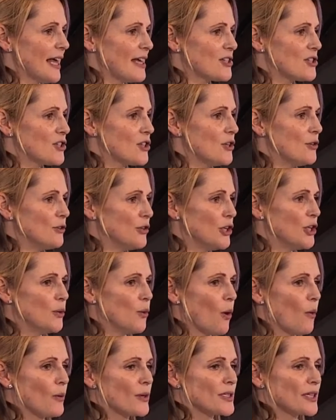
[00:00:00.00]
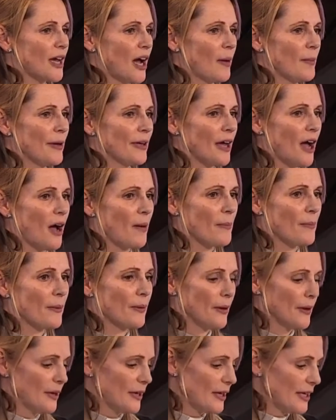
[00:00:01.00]
unless you knew what was coming up
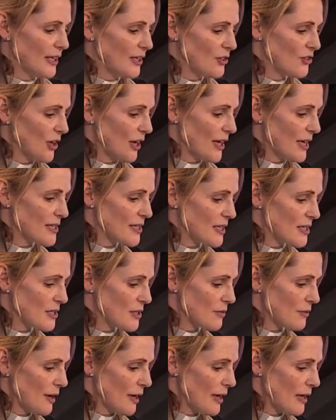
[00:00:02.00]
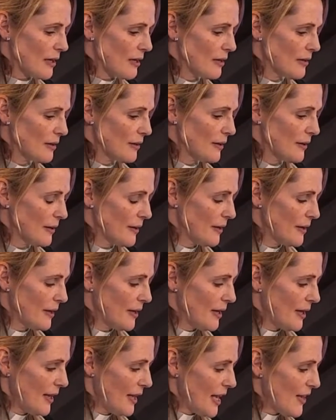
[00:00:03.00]
in Genesis 3?
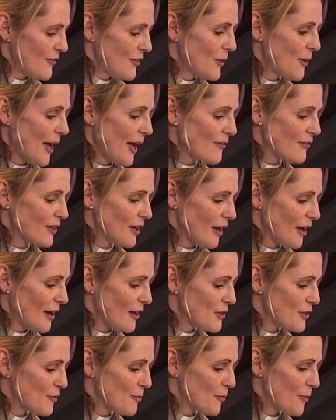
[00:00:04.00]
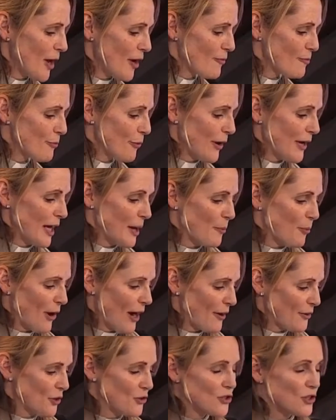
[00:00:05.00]
If you haven't heard of Brené
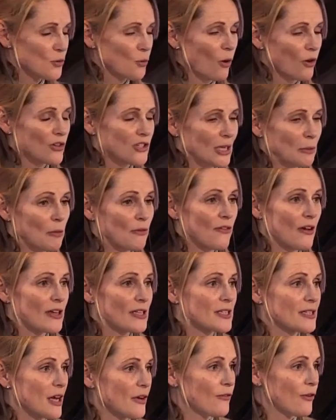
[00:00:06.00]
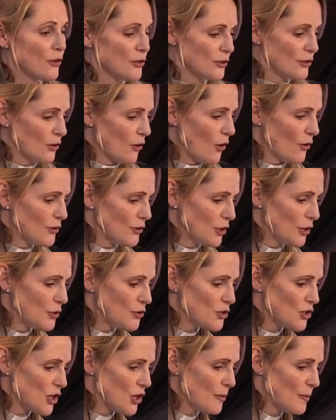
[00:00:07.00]
Brown, you should watch some of her stuff on
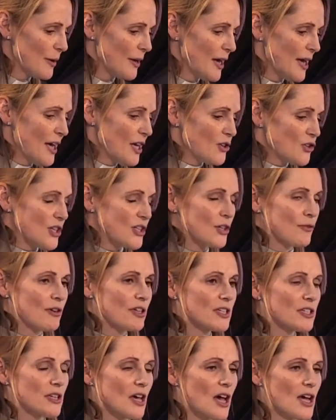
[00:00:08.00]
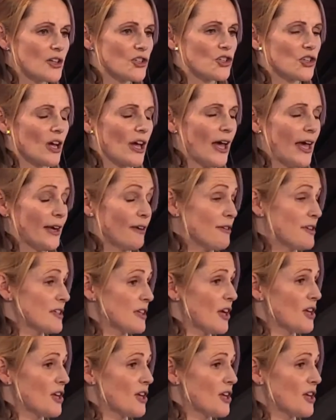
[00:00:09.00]
YouTube. She's a researcher and a